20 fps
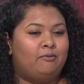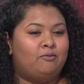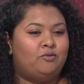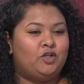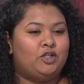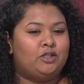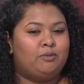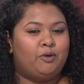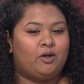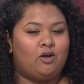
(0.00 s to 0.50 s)

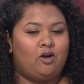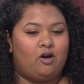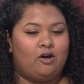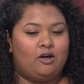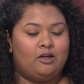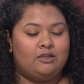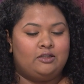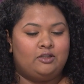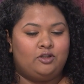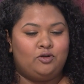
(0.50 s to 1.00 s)
just
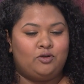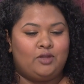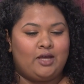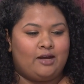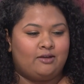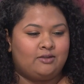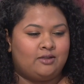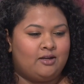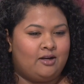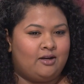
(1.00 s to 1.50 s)
because
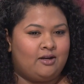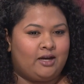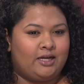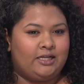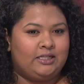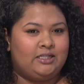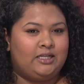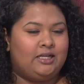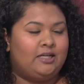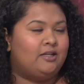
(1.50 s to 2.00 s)

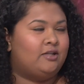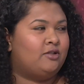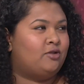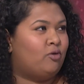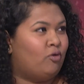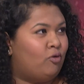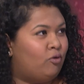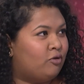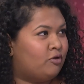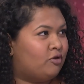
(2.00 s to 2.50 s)
2019 is
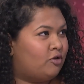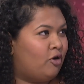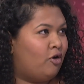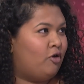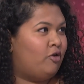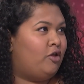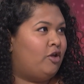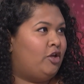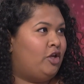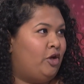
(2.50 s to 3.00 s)

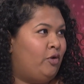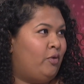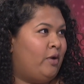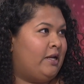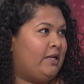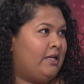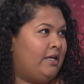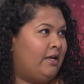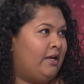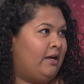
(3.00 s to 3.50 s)
also the
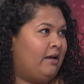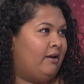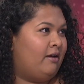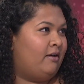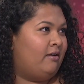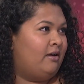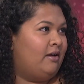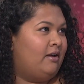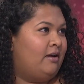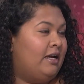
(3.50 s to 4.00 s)
UN year,
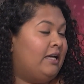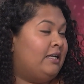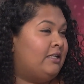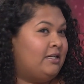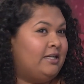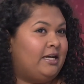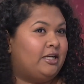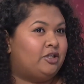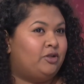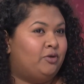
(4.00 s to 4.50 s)

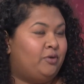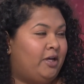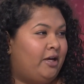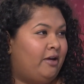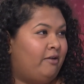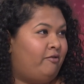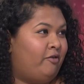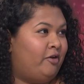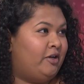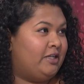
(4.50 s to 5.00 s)
International
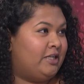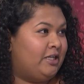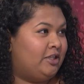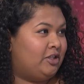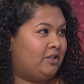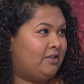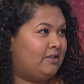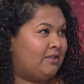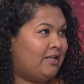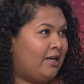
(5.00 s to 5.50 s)
Year for
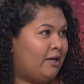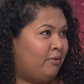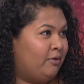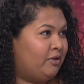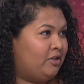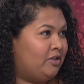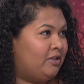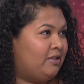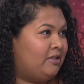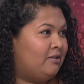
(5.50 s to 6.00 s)
Indigenous
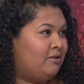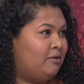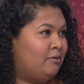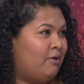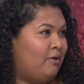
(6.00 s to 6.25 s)
Languages as well.